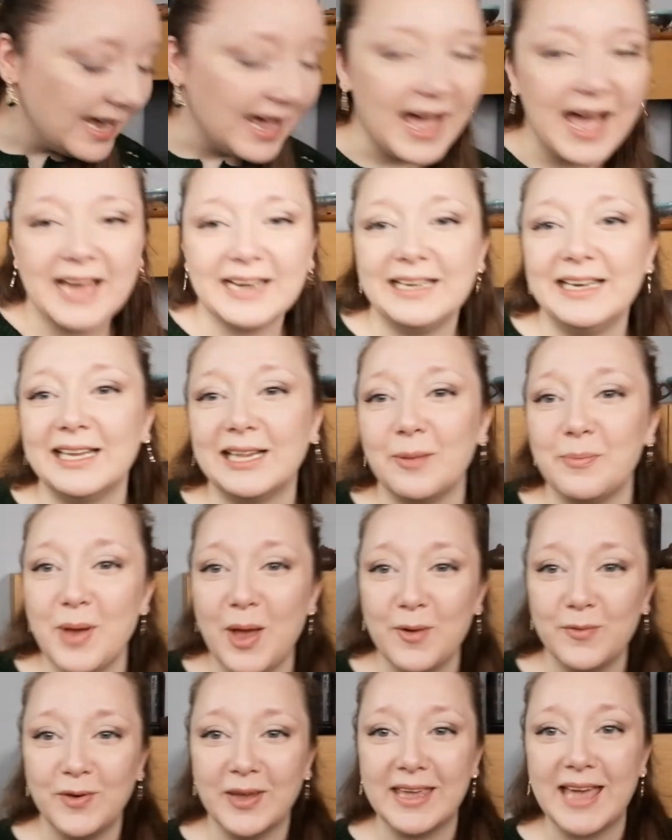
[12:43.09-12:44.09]
had a little bit
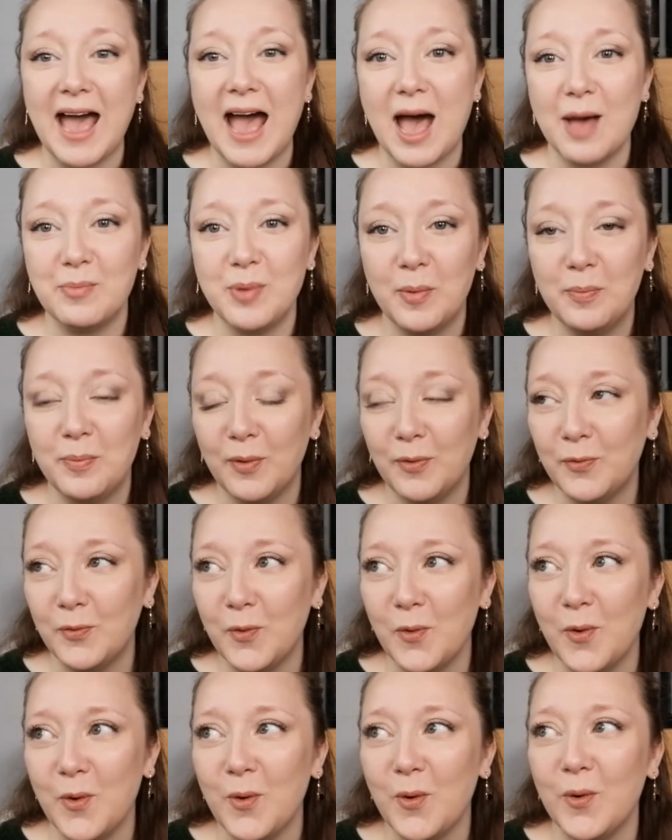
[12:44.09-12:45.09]
of a gap
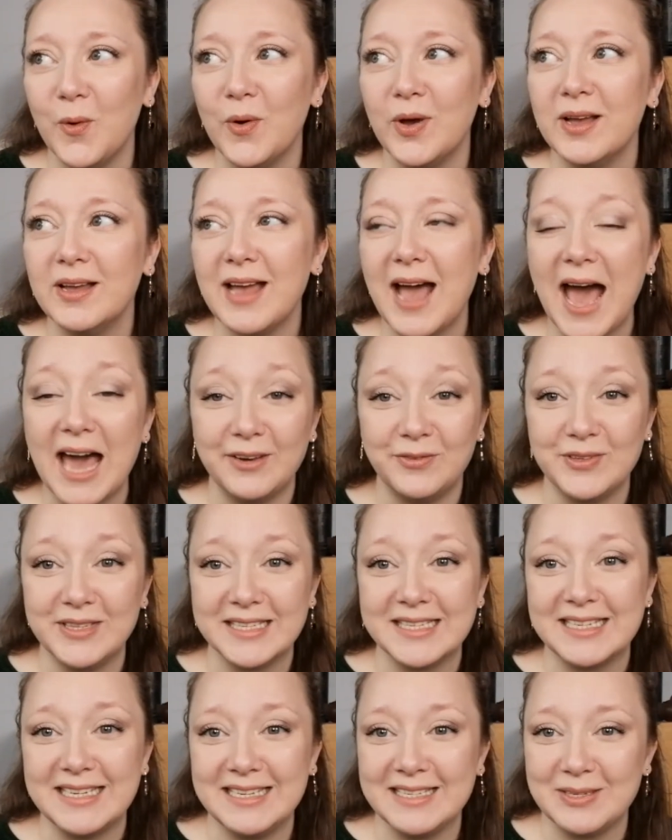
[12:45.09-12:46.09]
before Advent
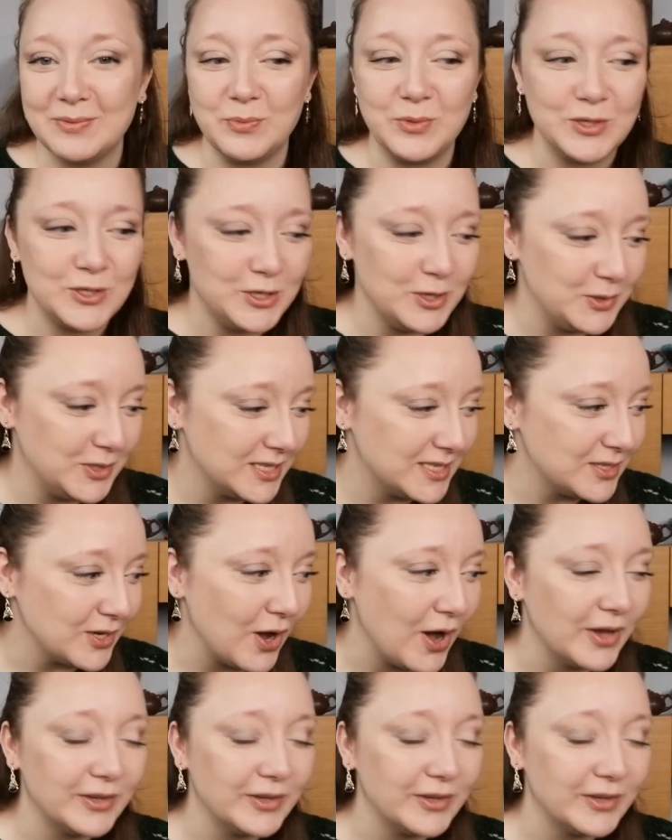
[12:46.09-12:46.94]
season was due to start,